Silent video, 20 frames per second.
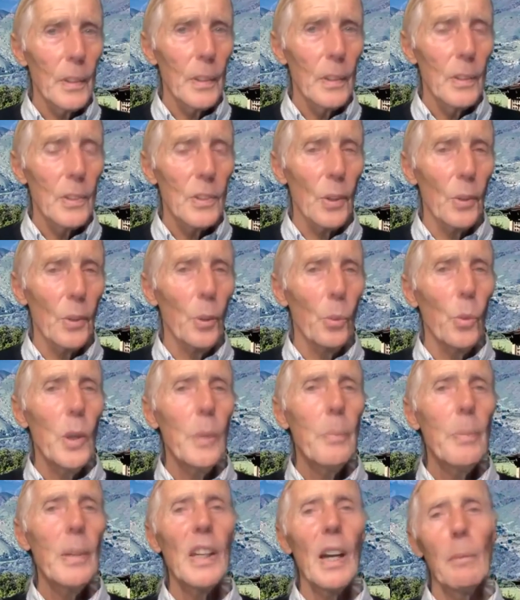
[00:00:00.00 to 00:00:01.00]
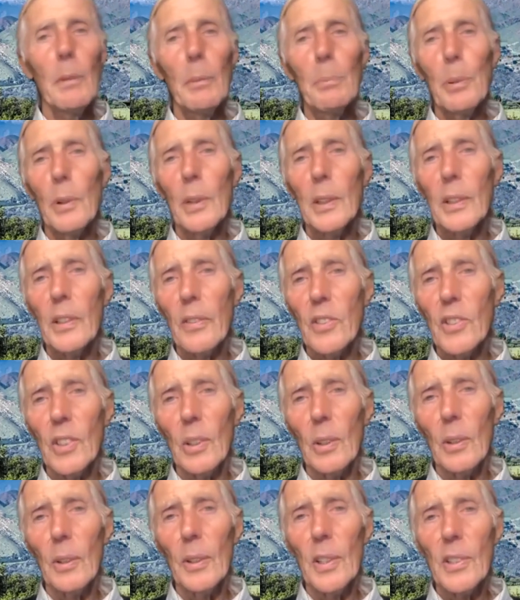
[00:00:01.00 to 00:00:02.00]
so that we become a point of
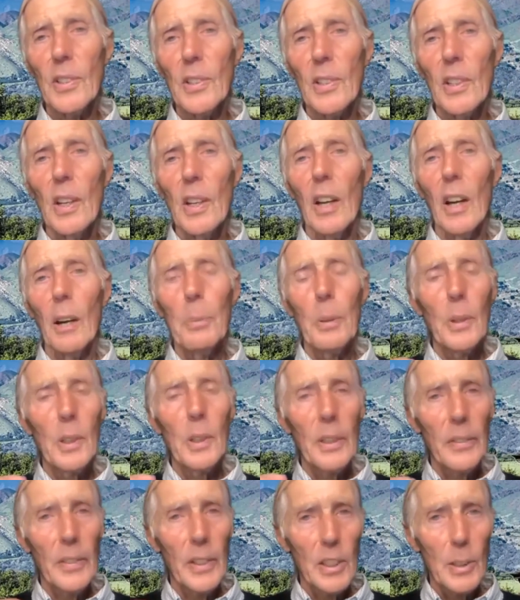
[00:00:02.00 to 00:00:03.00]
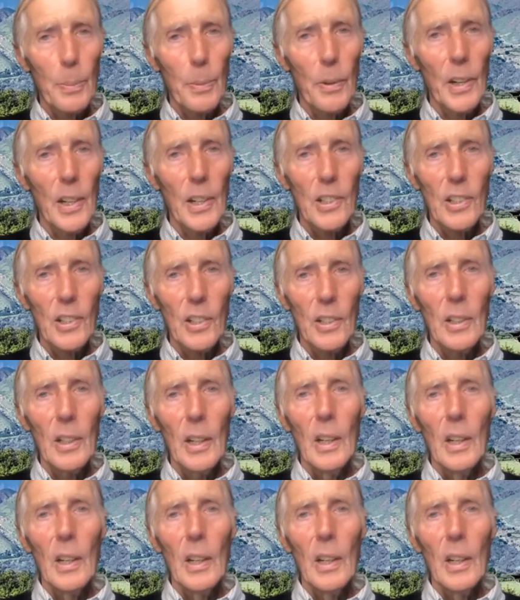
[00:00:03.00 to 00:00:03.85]
stillness, a point of inspiration,